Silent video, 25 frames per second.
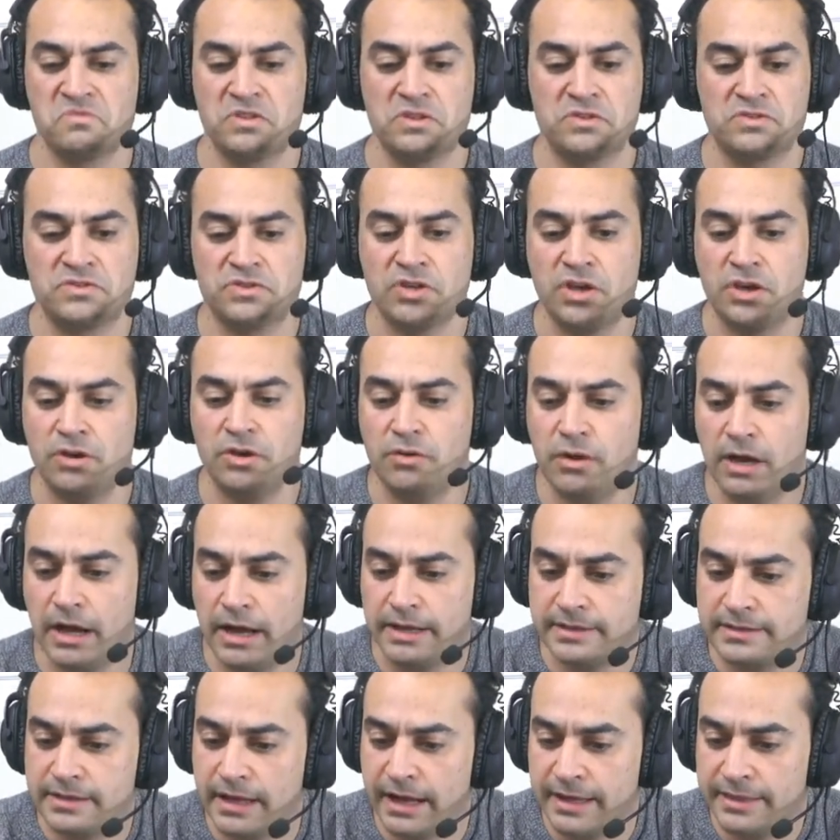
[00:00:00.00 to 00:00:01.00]
So
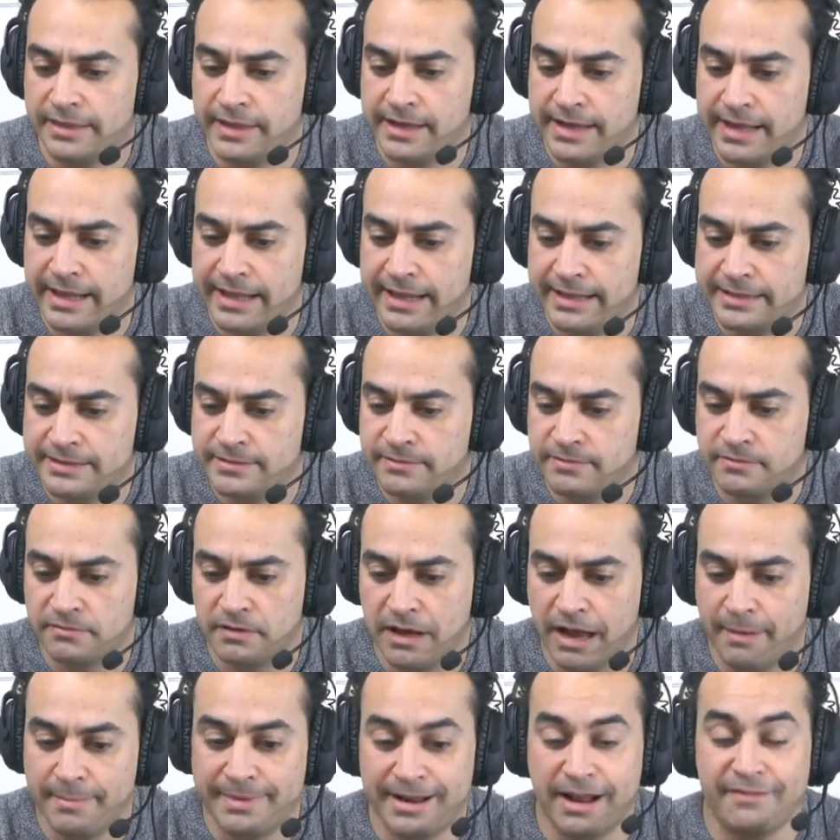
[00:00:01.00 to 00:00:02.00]
I think
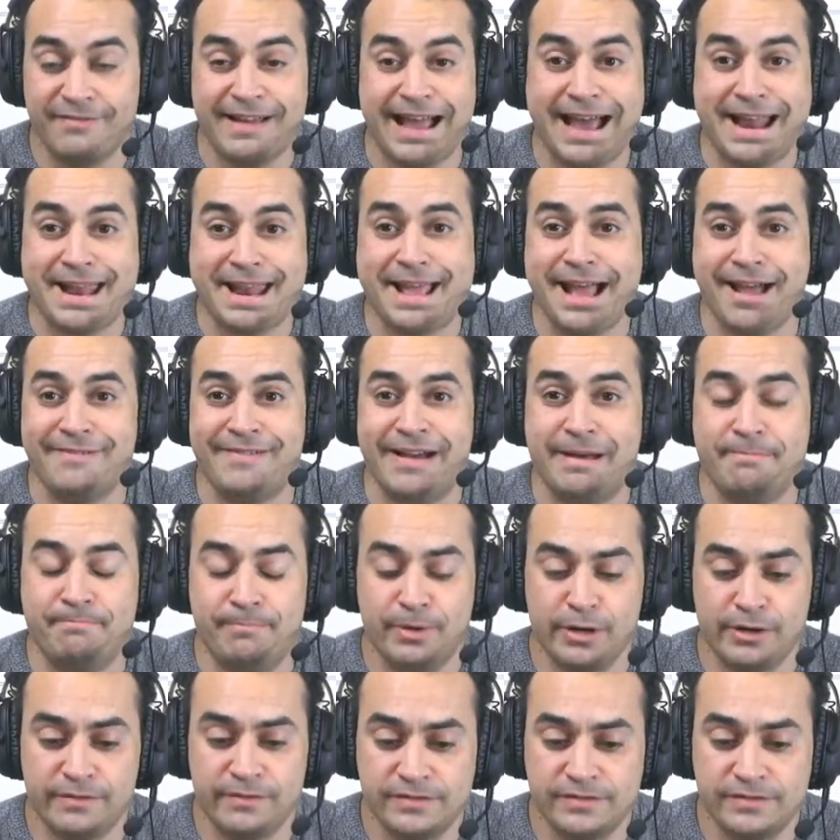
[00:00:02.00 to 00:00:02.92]
I've had both